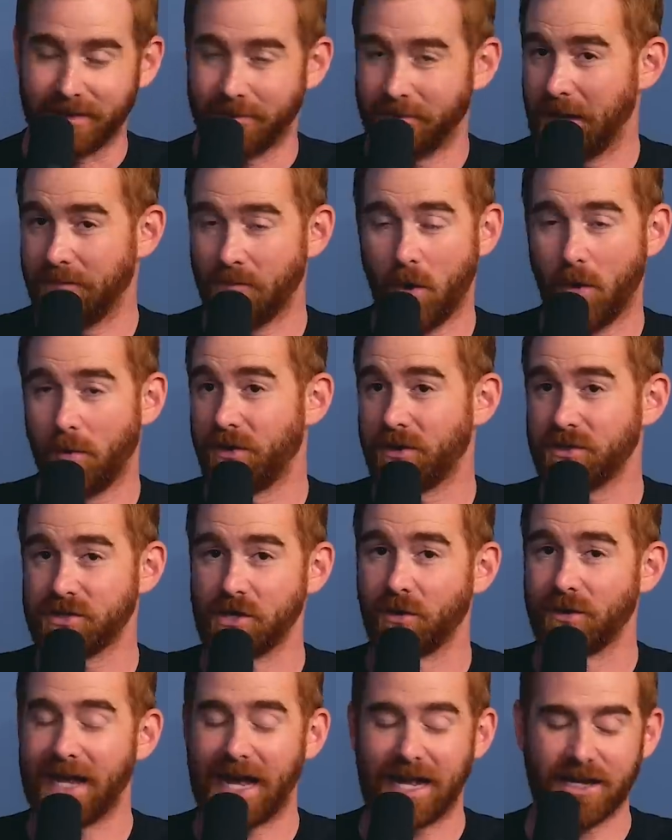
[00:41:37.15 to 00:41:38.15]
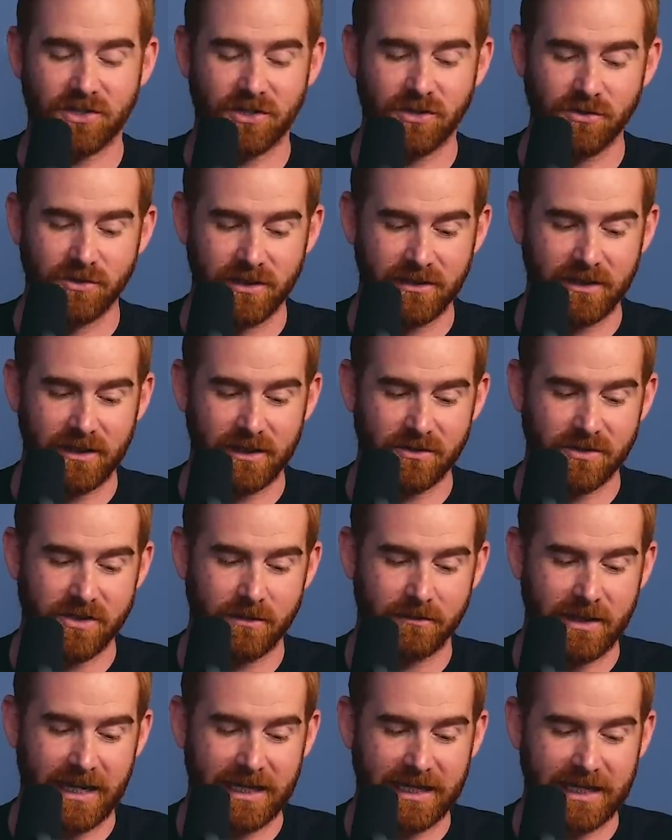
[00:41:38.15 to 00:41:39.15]
Mint Mobile, there's no catch. You usually think there's
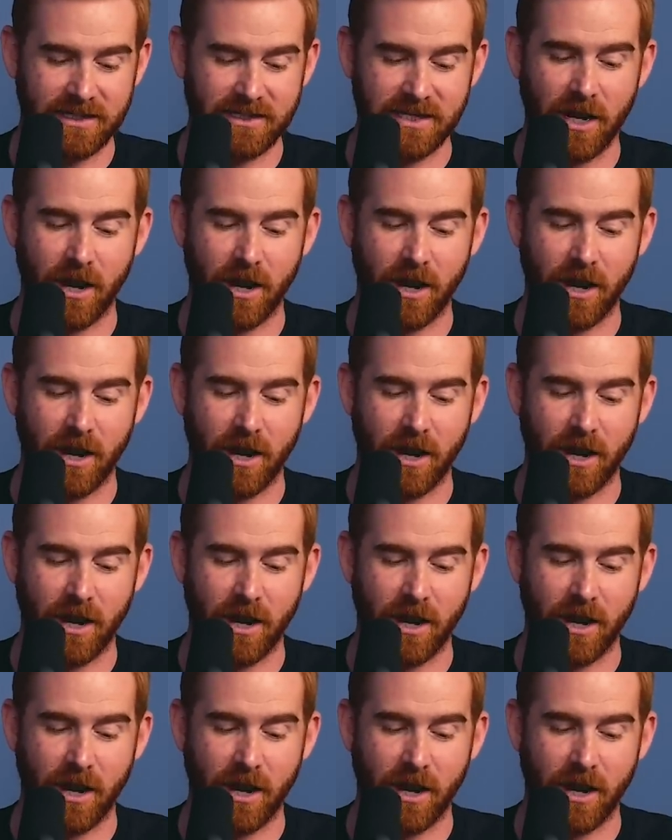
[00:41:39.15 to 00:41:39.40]
some kind of catch.